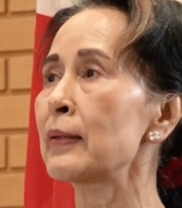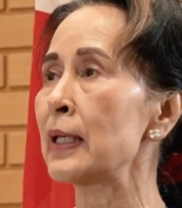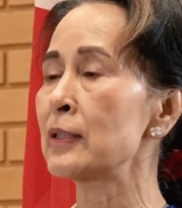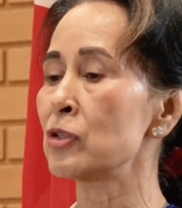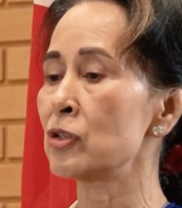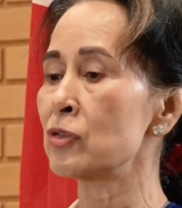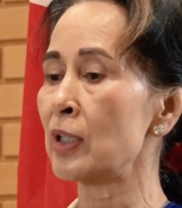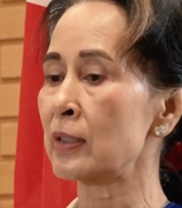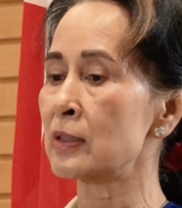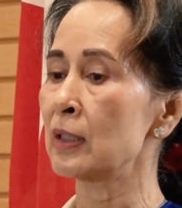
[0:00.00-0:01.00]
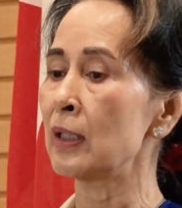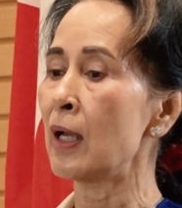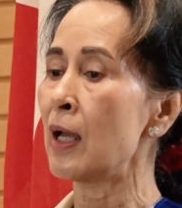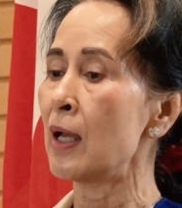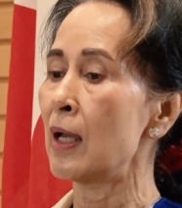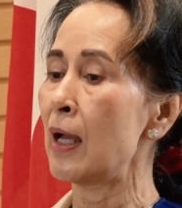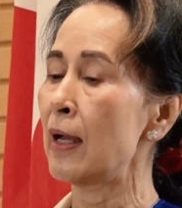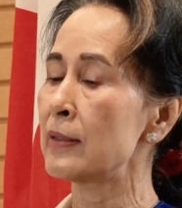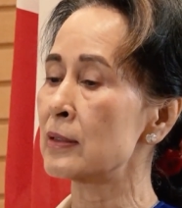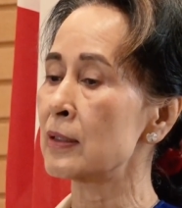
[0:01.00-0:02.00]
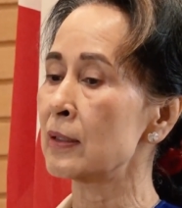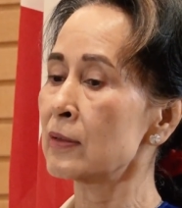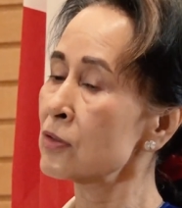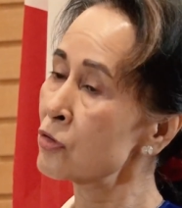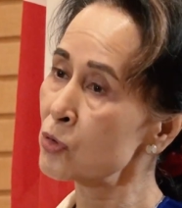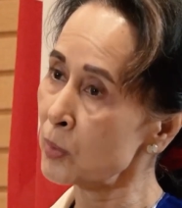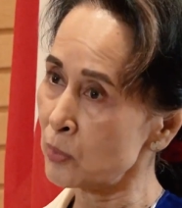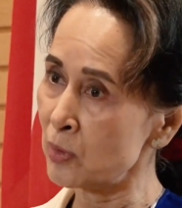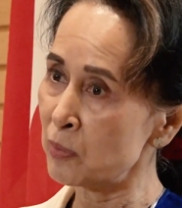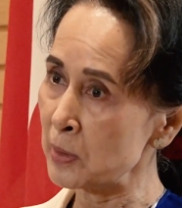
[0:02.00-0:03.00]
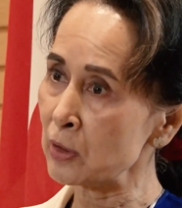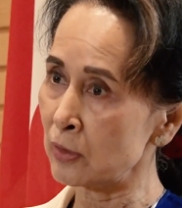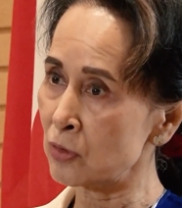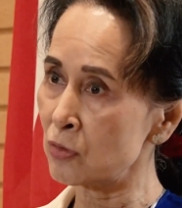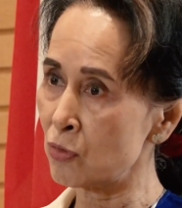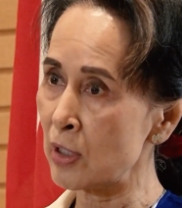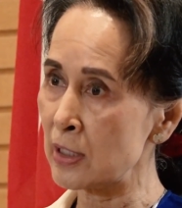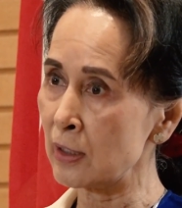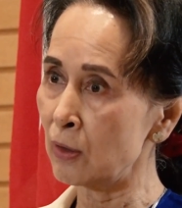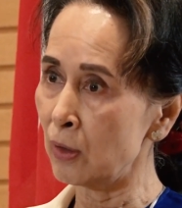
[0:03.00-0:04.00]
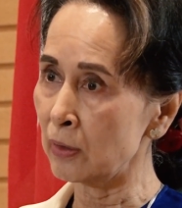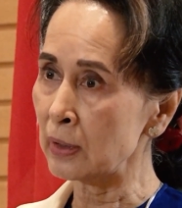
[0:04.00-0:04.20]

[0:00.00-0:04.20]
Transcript: the energy sector. And this is what we've been concentrating on.